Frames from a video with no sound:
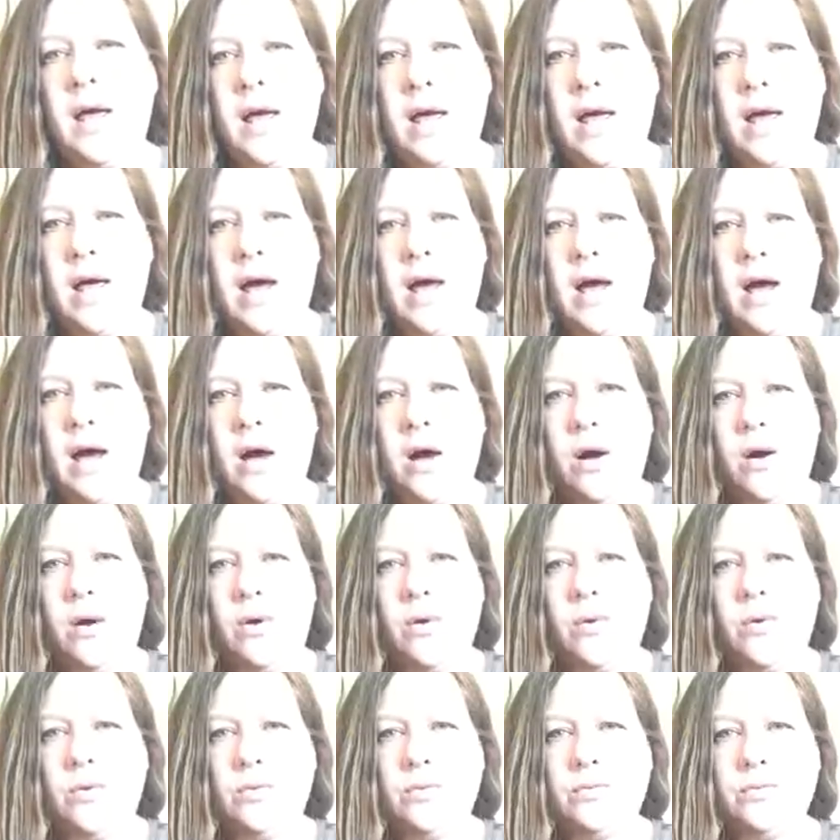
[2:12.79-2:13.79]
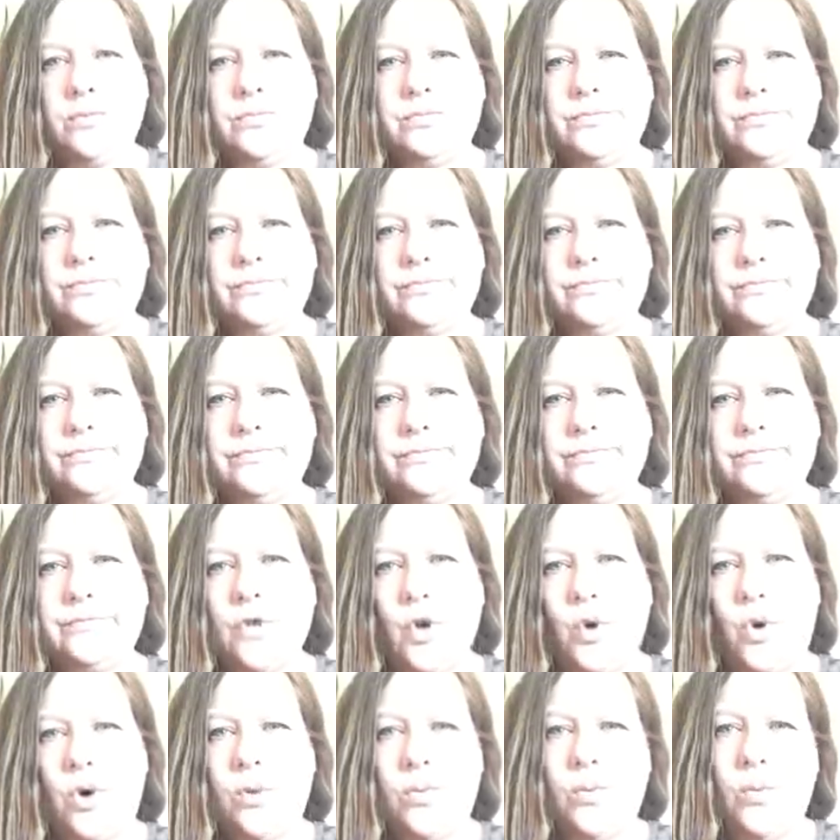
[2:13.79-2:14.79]
how
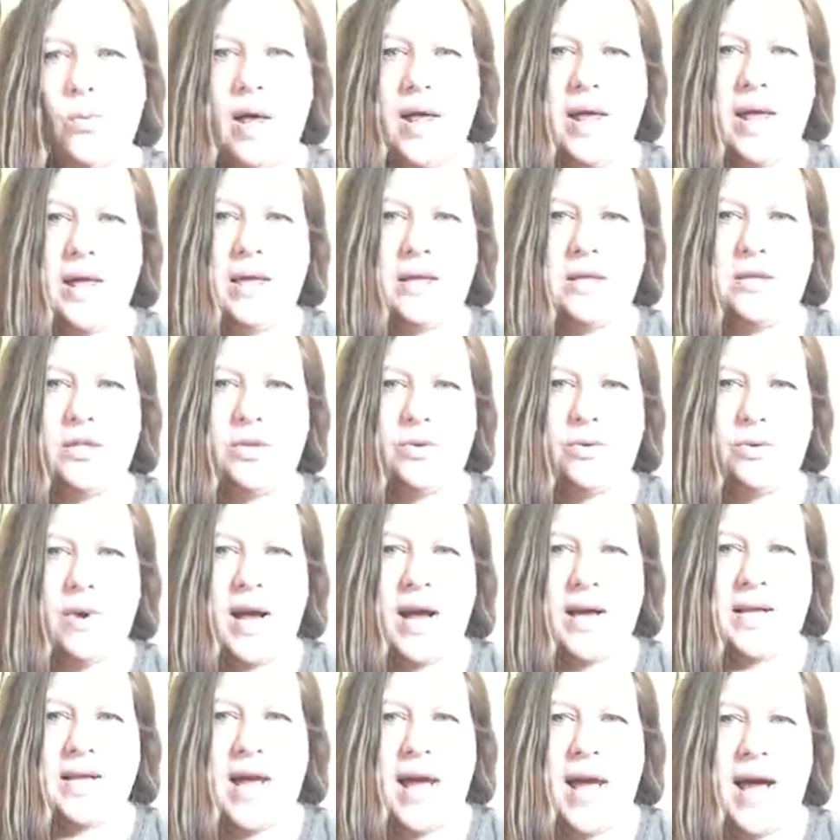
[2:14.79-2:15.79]
or when Direct